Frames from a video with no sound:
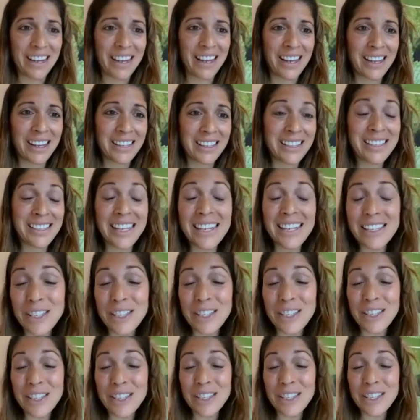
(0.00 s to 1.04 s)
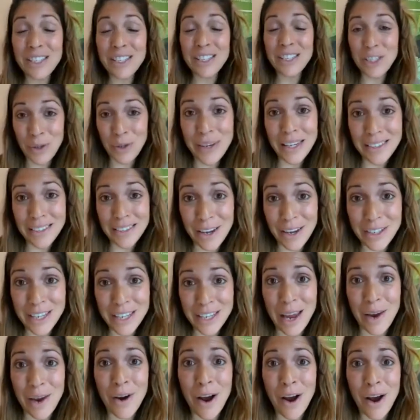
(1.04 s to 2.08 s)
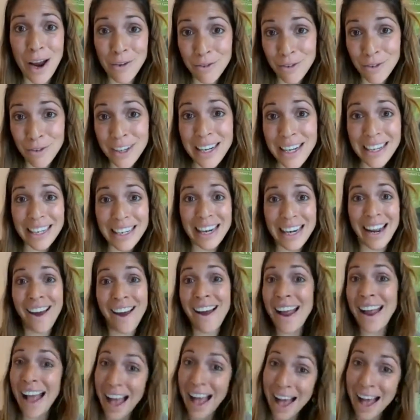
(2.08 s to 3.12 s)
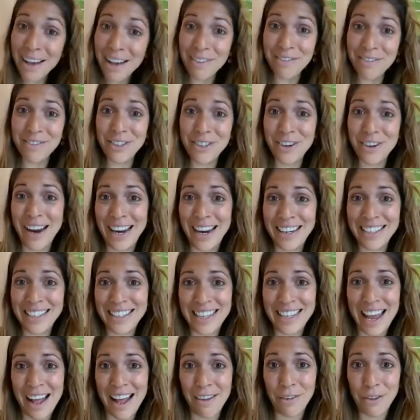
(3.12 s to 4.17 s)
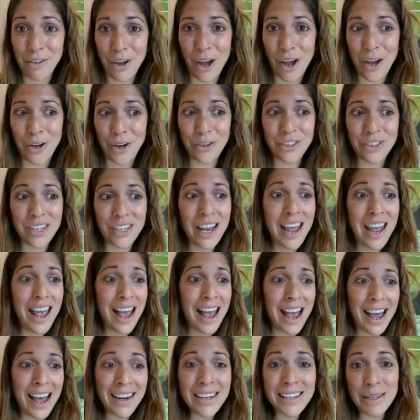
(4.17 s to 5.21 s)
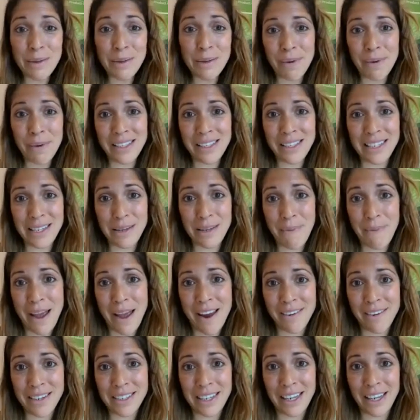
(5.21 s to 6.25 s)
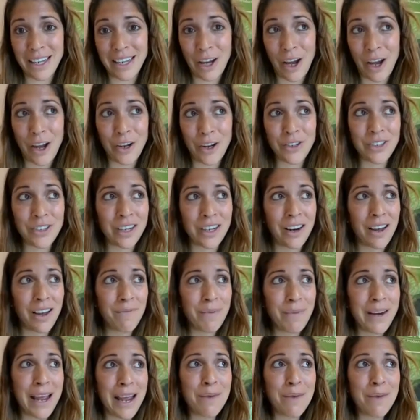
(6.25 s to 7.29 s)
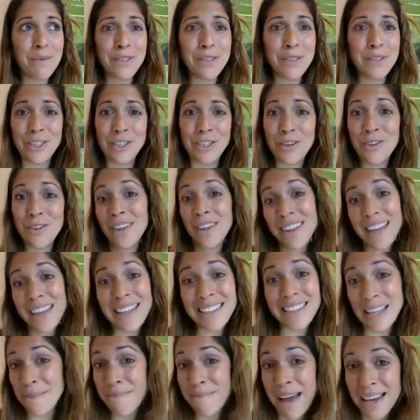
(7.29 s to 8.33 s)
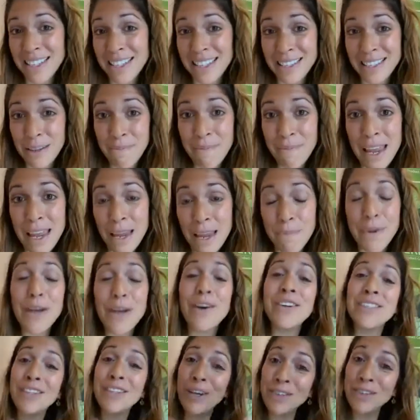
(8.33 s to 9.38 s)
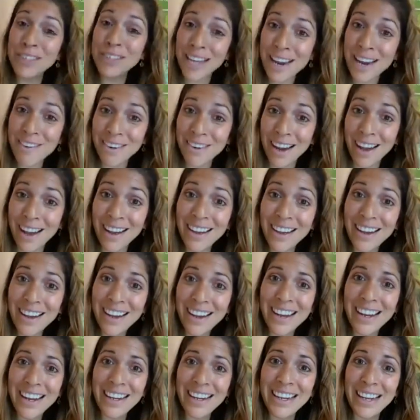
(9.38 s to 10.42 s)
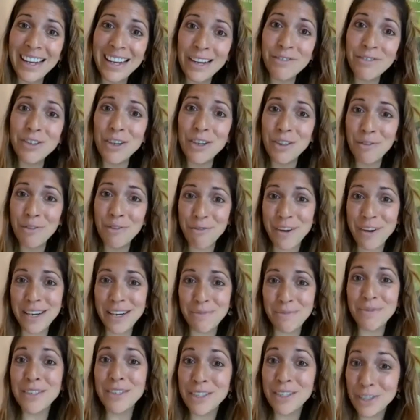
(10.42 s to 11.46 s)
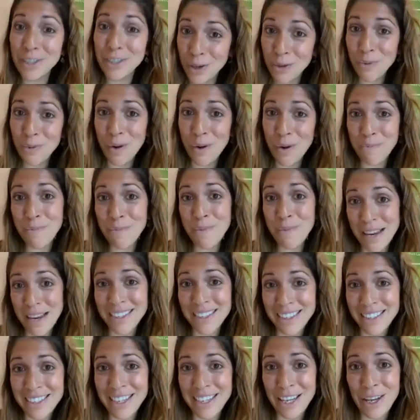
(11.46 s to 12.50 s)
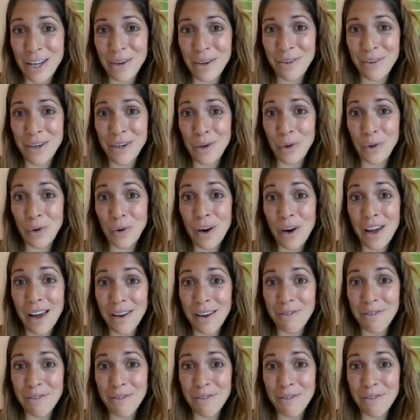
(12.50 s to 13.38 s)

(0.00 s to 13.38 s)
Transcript: since doing doTERRA, ironically, I have trained as a health coach and a simplicity parenting coach. And I've been able to do the things that matter to me because doTERRA gives you the freedom to do what matters to you in your life.